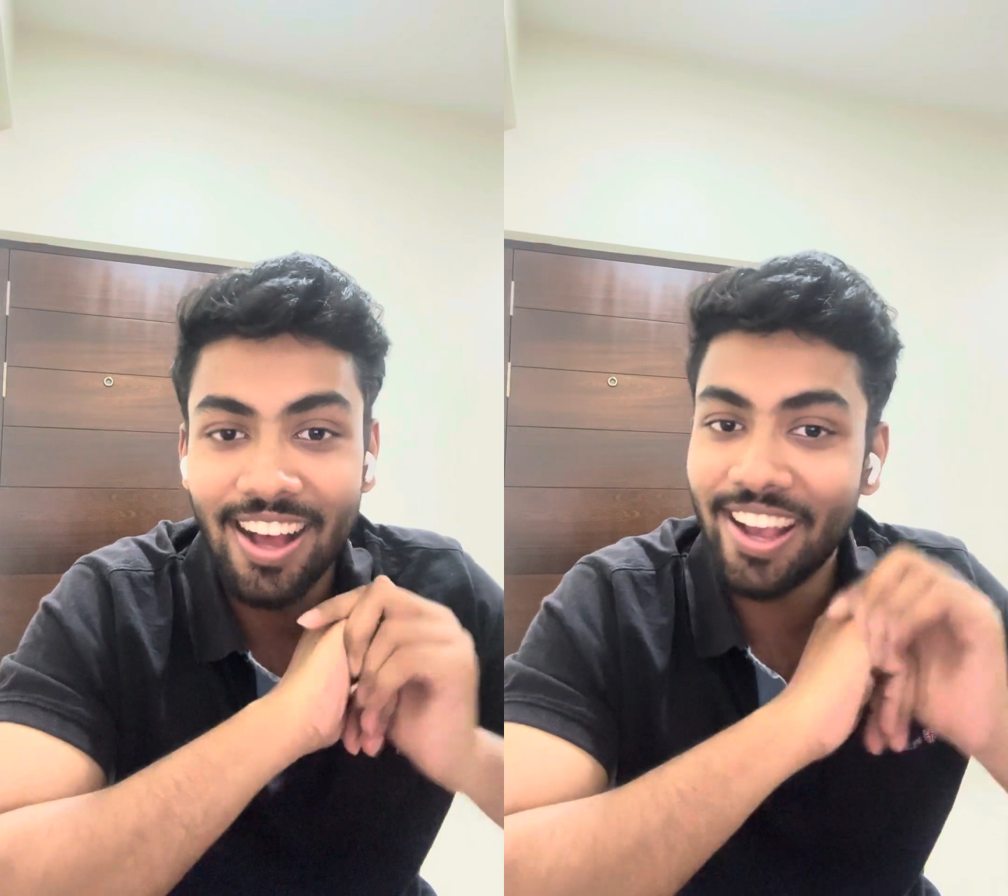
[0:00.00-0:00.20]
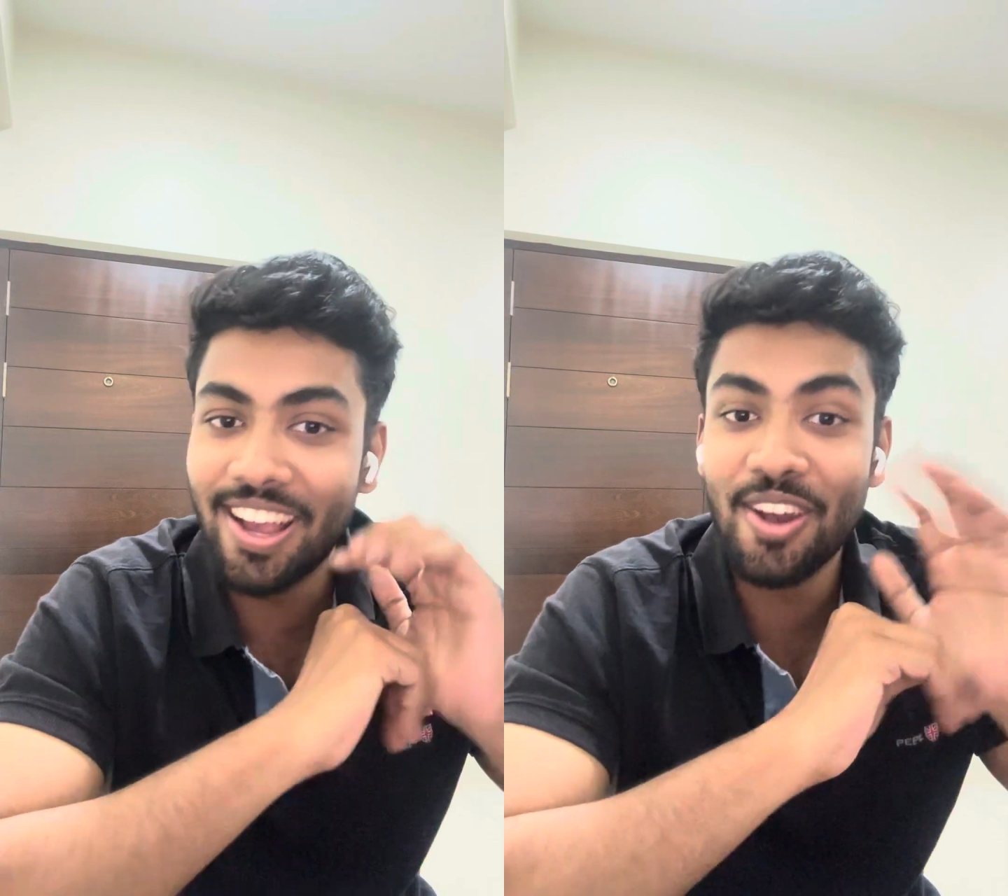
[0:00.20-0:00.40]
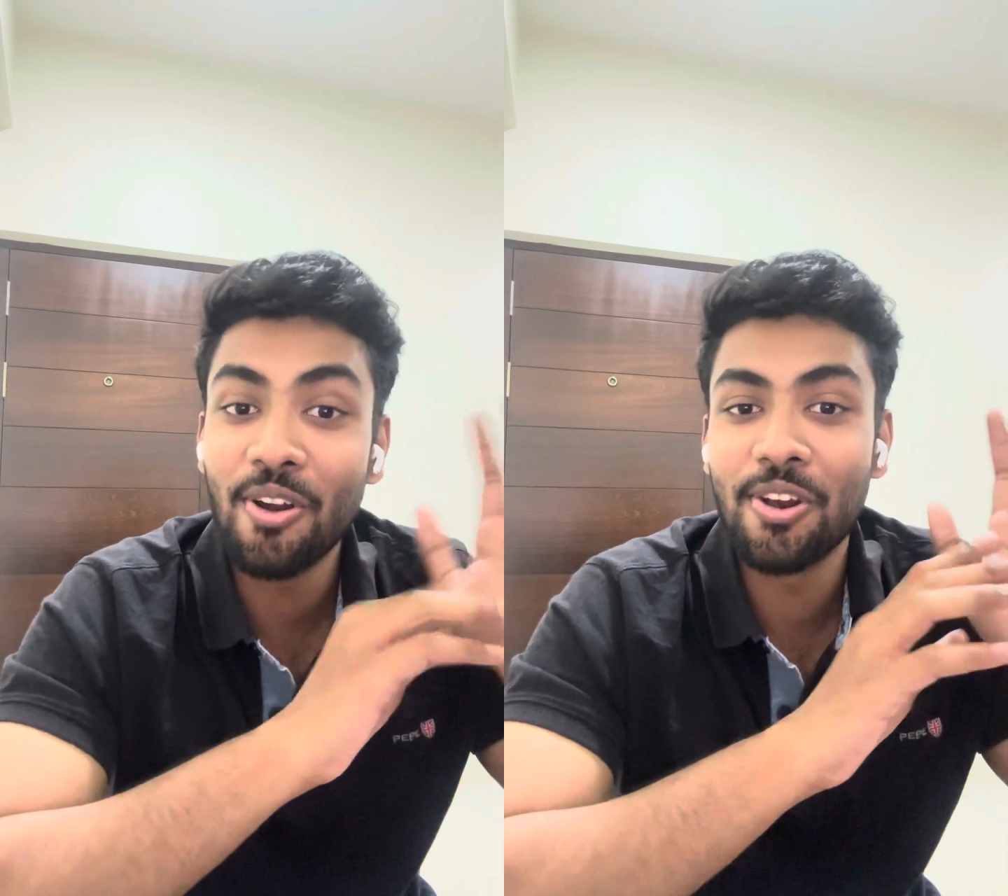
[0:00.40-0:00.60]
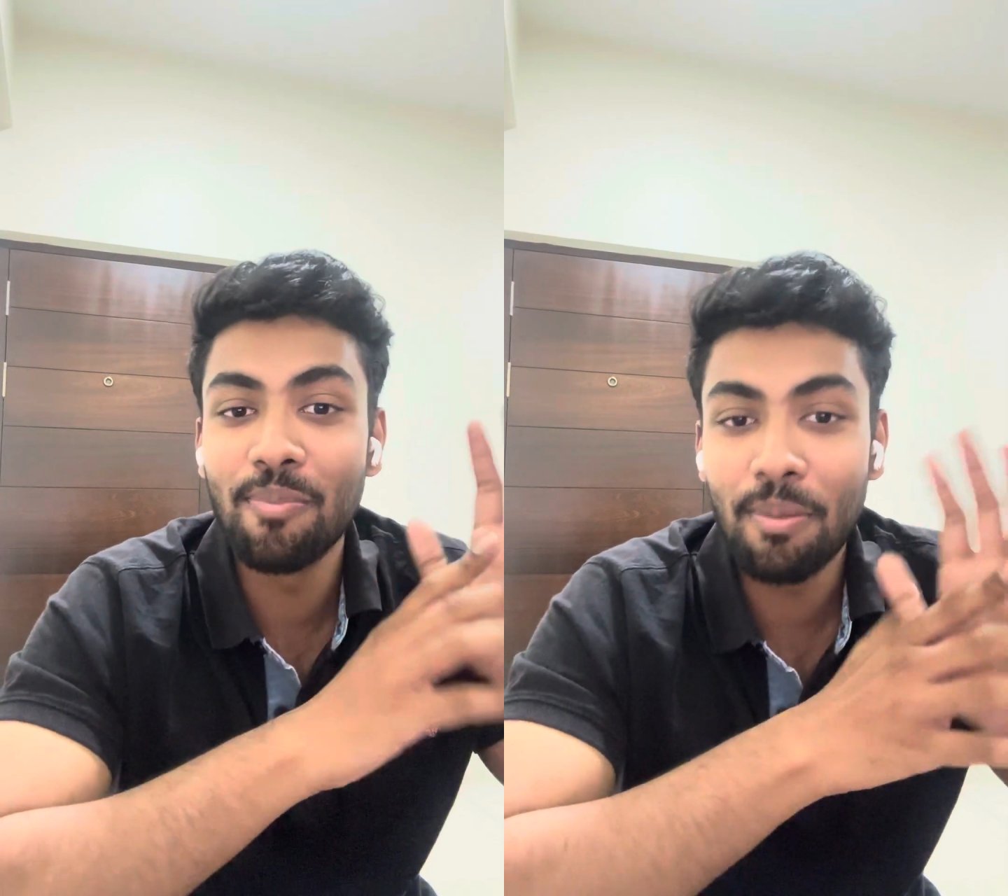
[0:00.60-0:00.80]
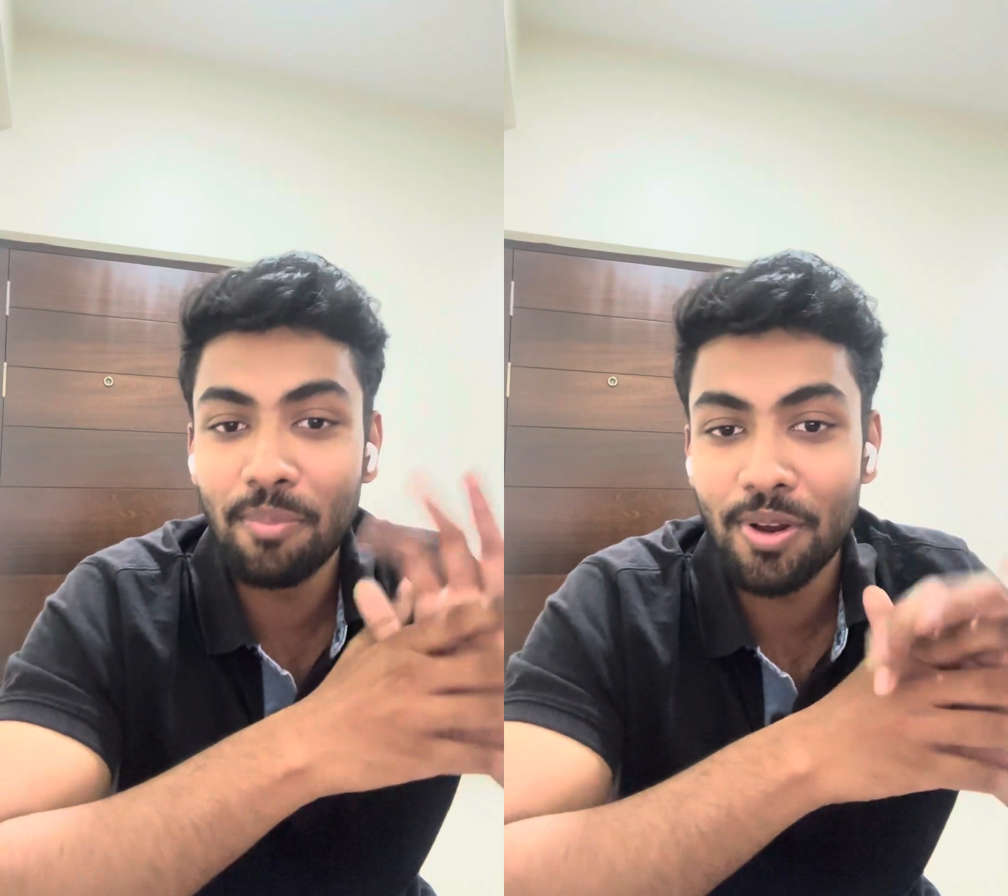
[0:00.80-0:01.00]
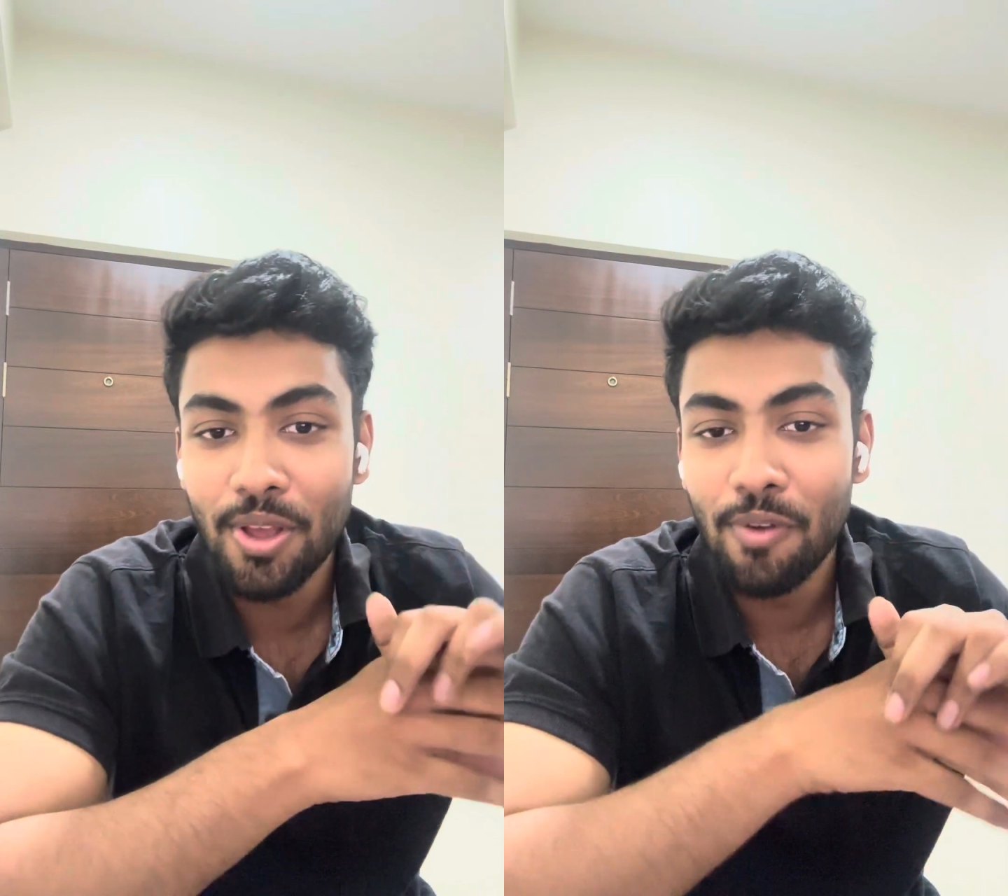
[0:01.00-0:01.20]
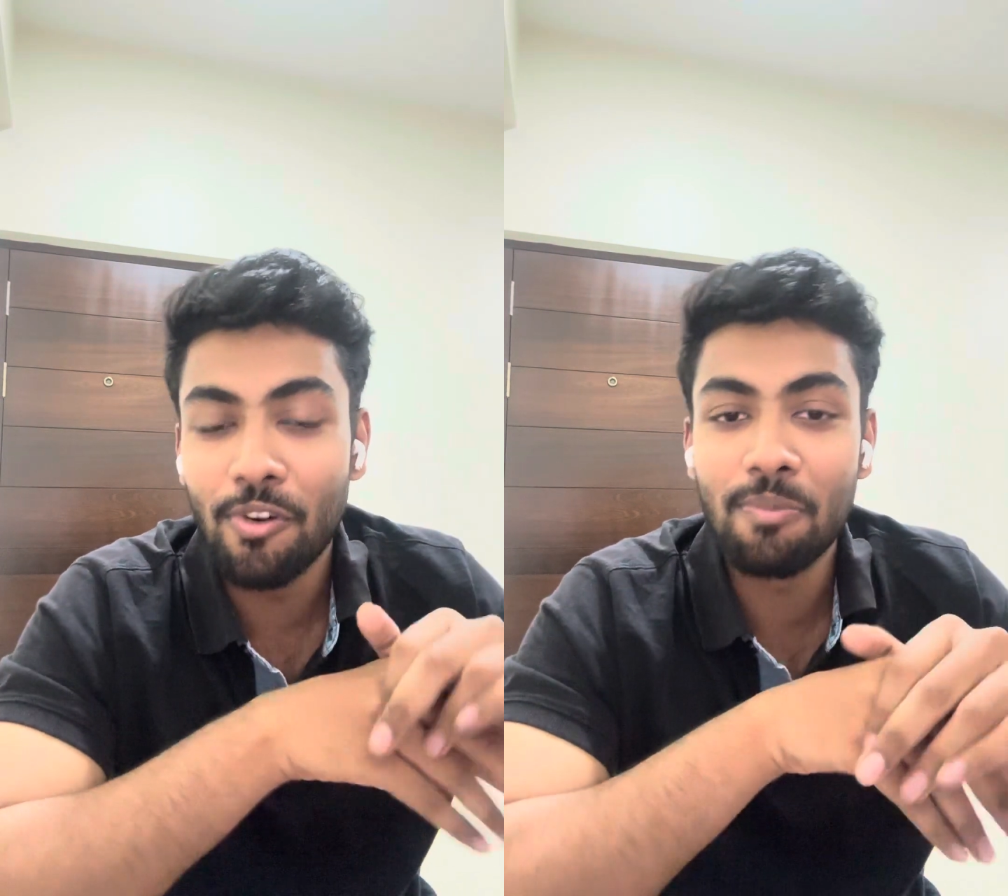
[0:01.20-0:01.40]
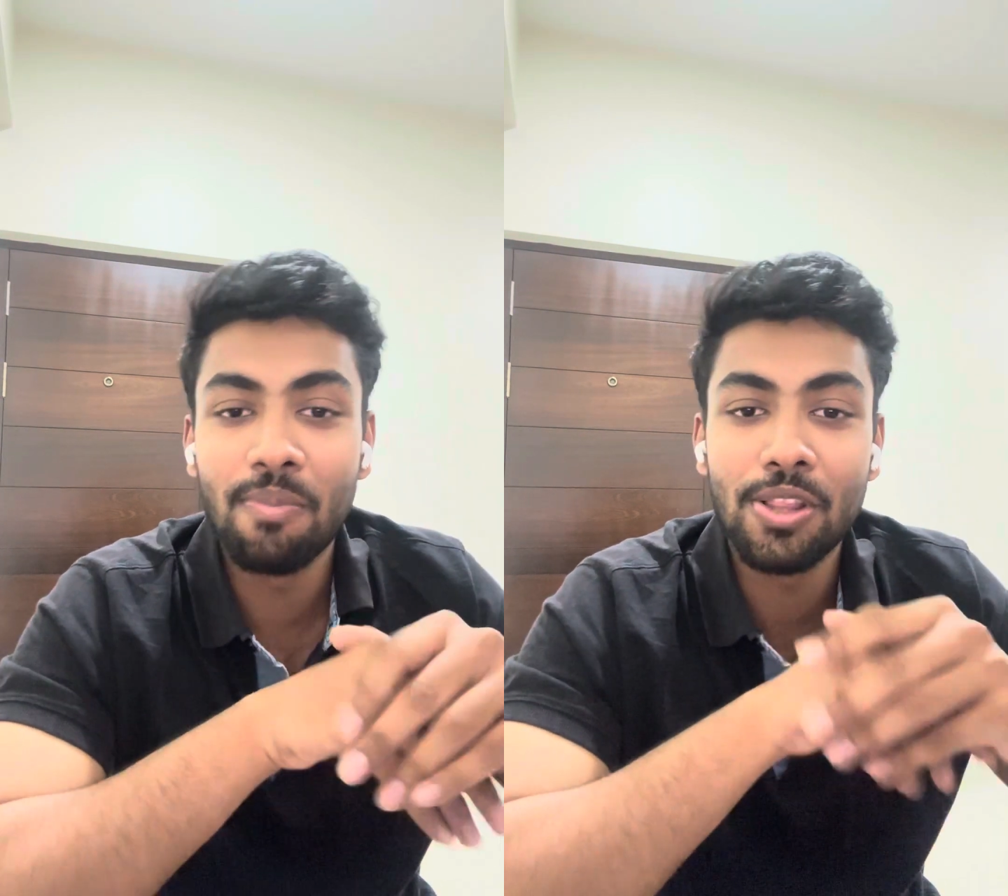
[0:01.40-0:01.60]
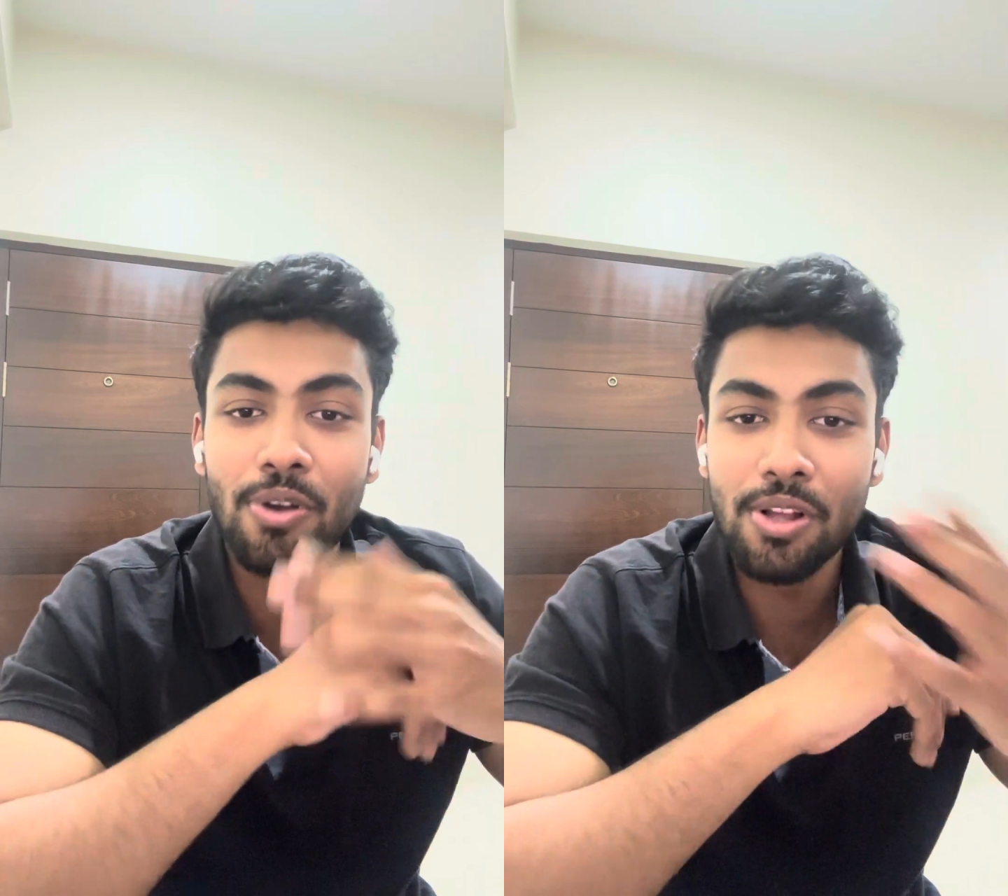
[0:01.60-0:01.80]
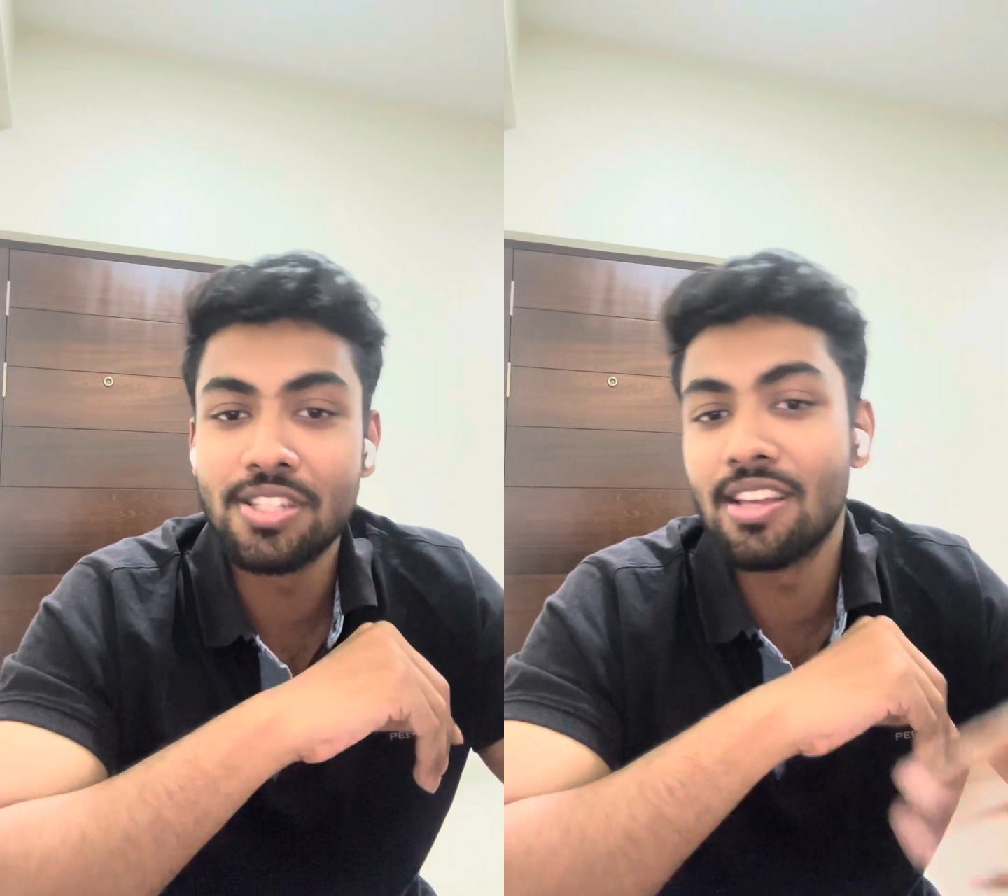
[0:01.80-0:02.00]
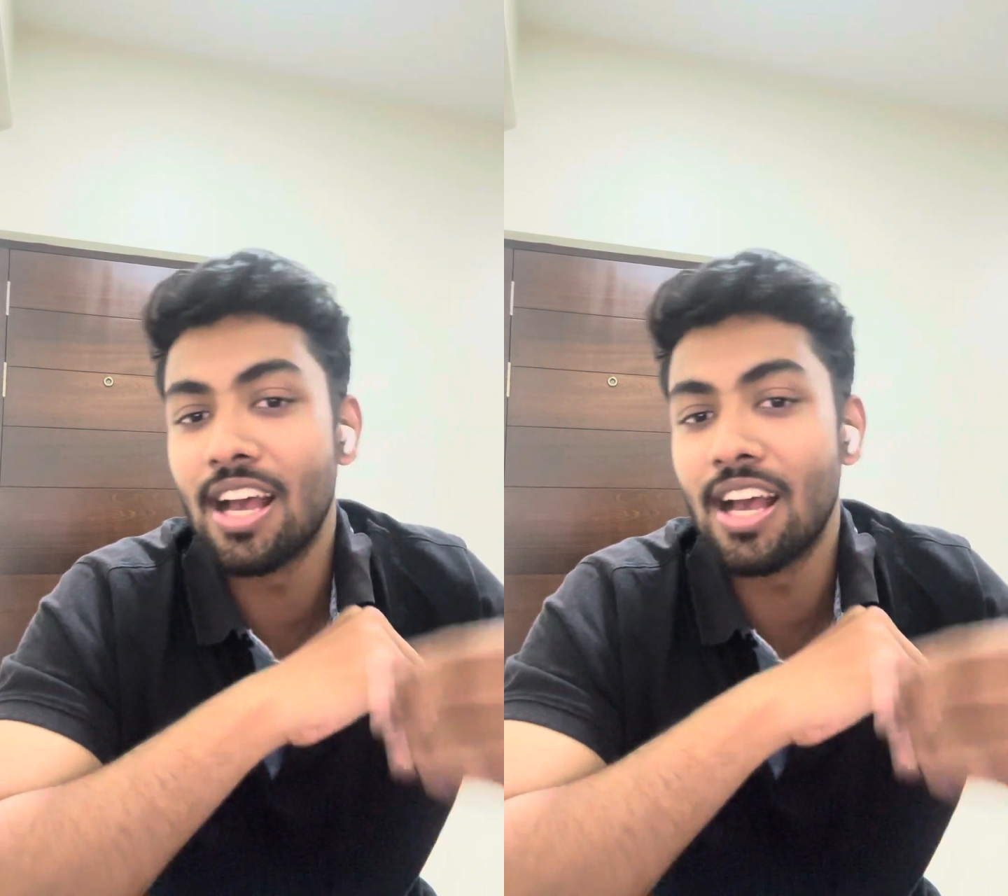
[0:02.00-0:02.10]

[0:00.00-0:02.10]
I cannot remember what my thoughts,